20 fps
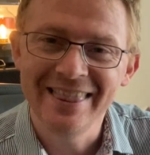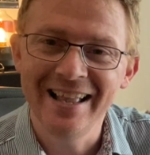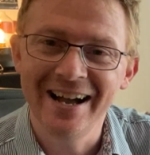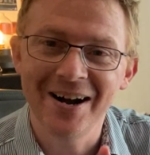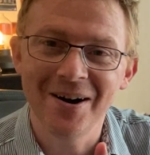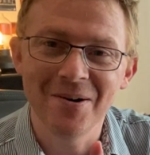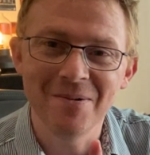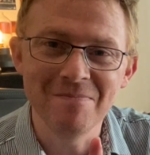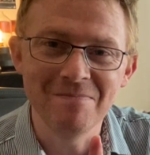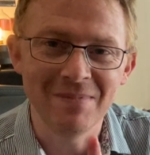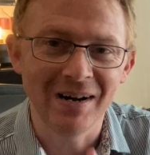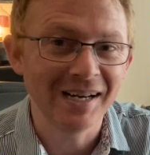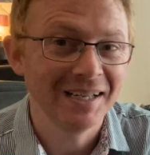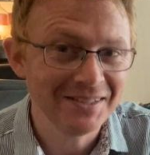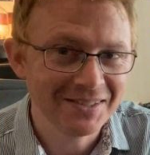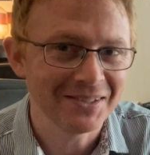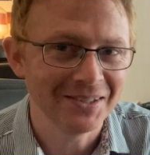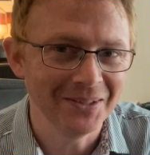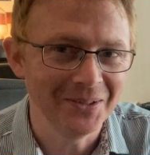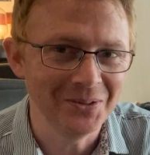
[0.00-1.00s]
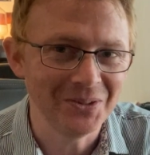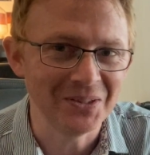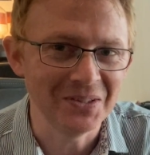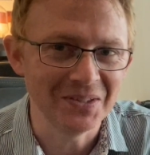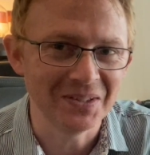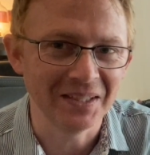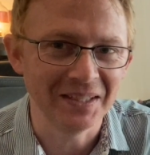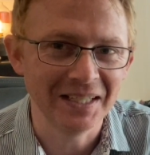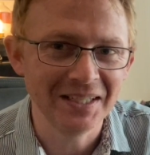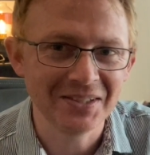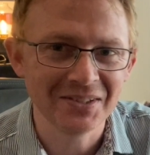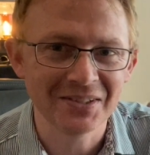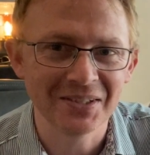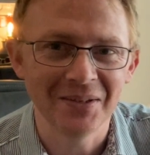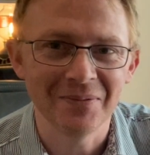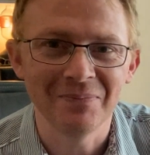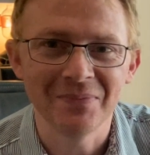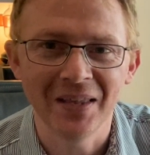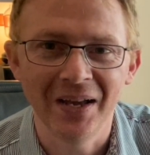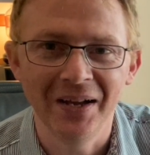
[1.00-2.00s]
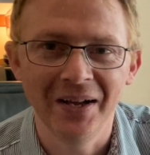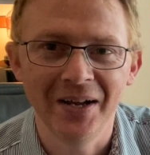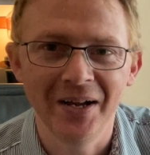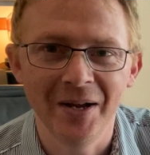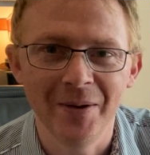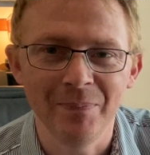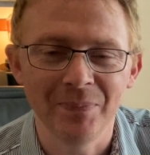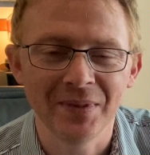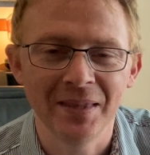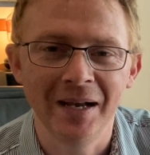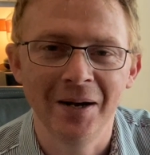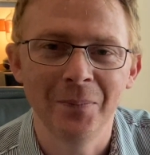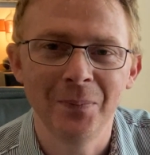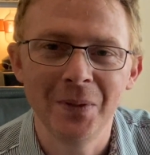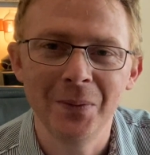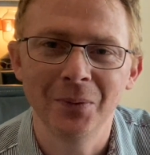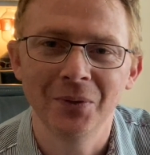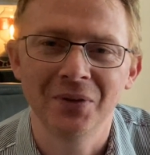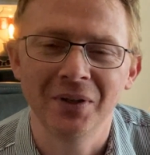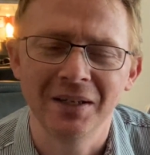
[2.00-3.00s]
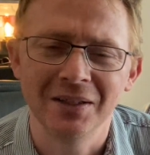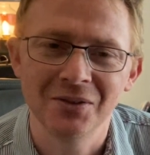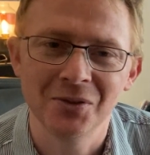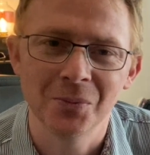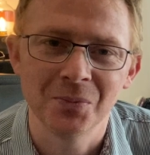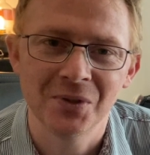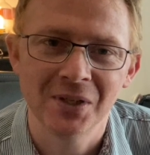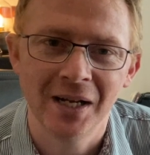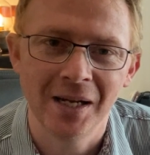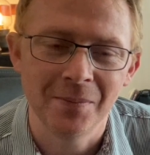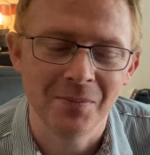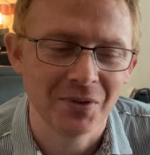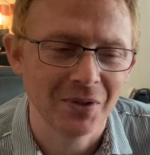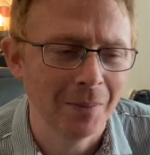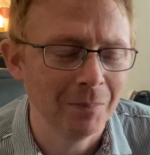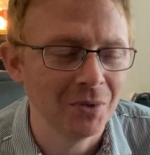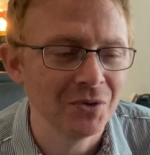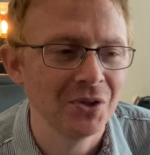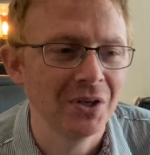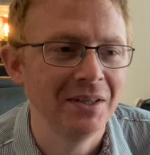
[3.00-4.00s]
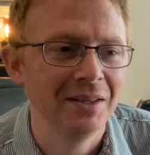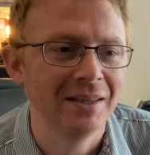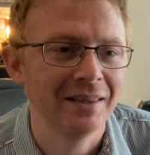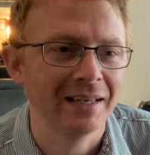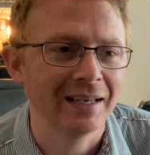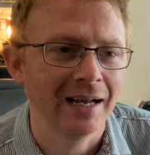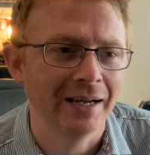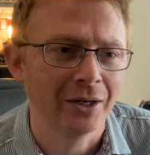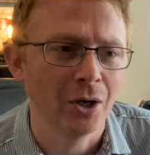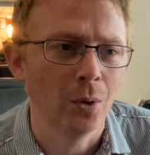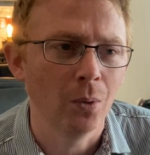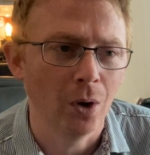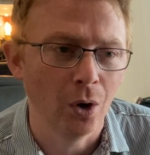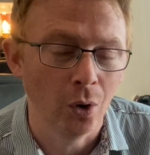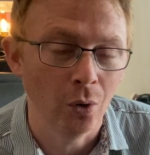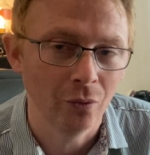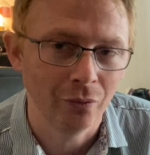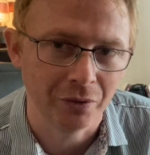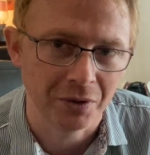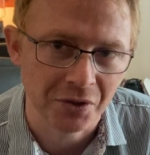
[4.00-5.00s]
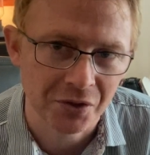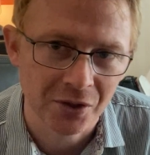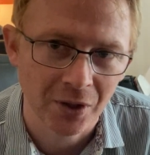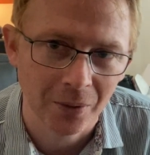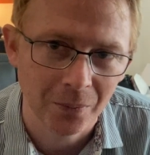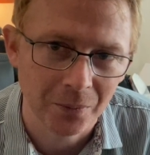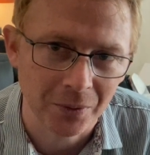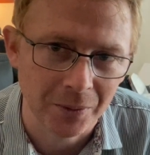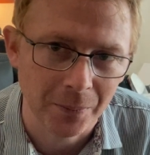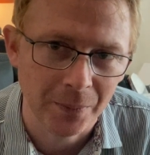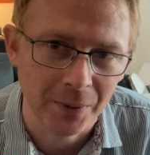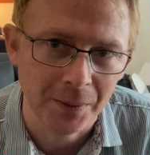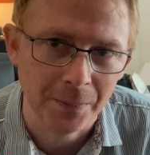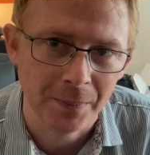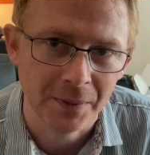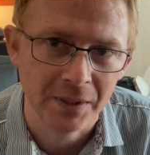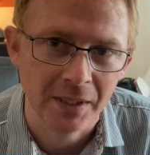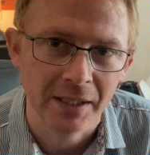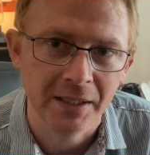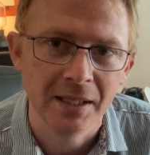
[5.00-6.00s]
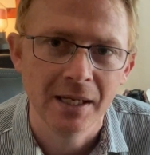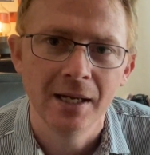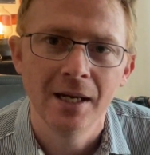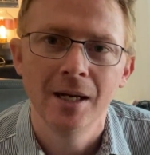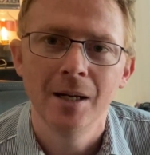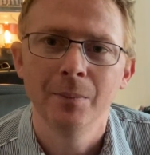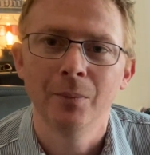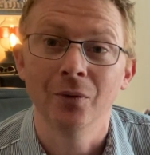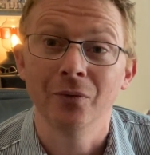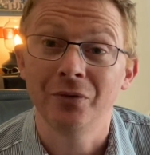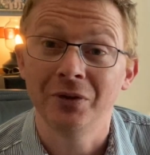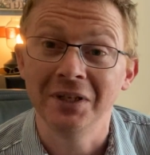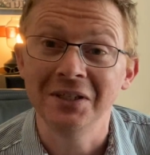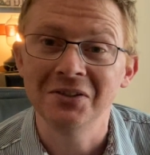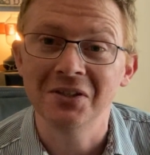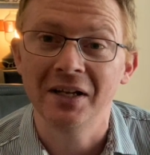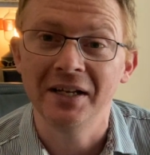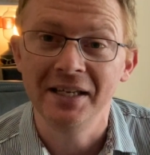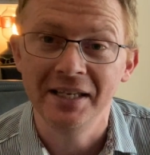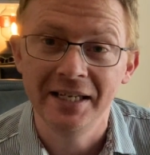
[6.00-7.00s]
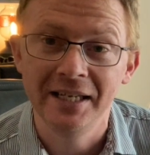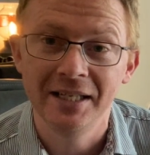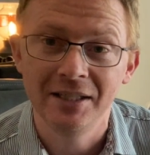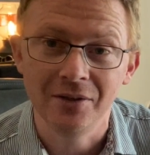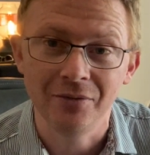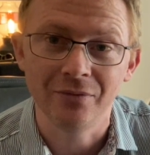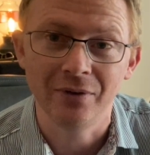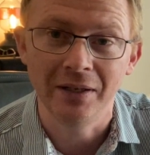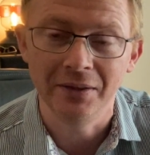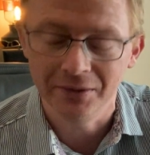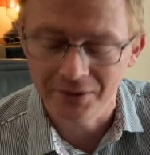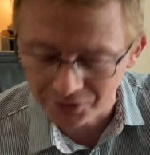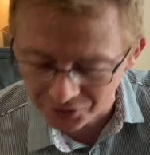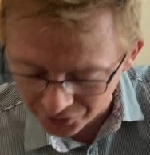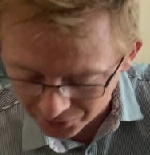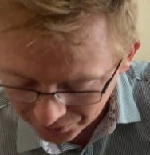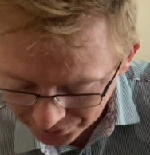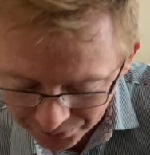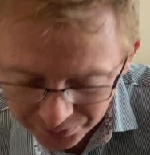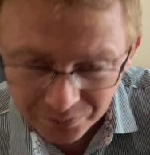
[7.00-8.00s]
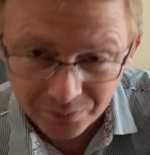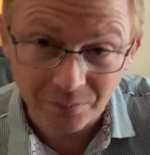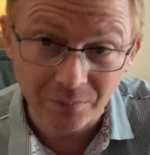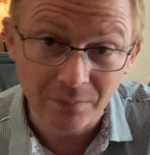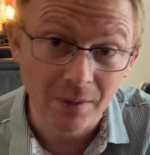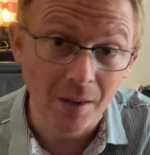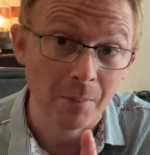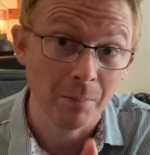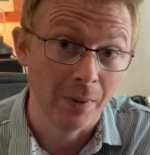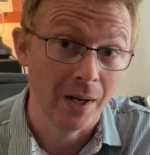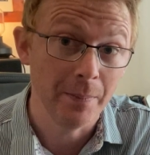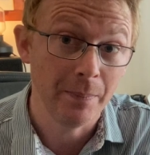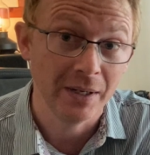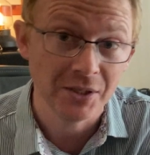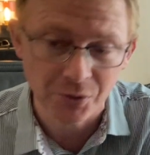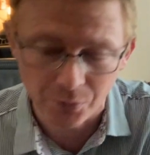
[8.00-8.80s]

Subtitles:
Now, my solution to this, now people think sometimes, I'm not saying they think I go over the top with the PPE, but for things like ear defenders, my